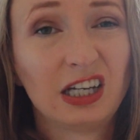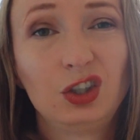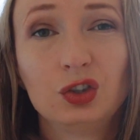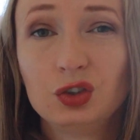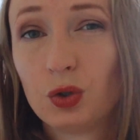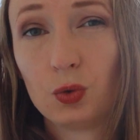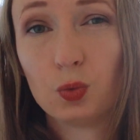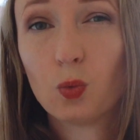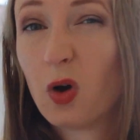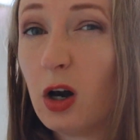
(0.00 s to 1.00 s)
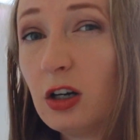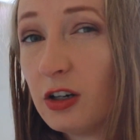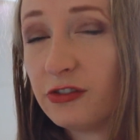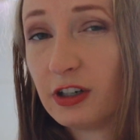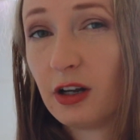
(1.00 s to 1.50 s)
I could not walk
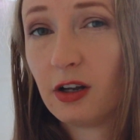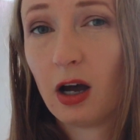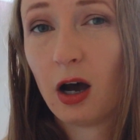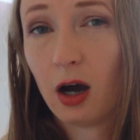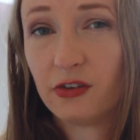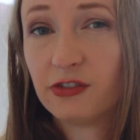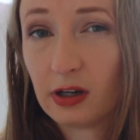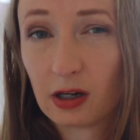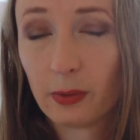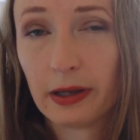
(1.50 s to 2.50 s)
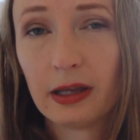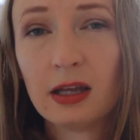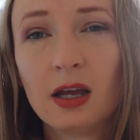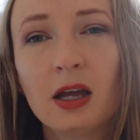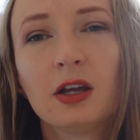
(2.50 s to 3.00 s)
very far
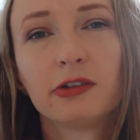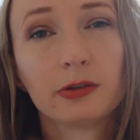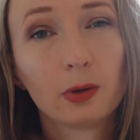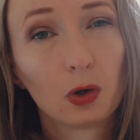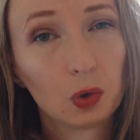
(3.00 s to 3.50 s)
away, so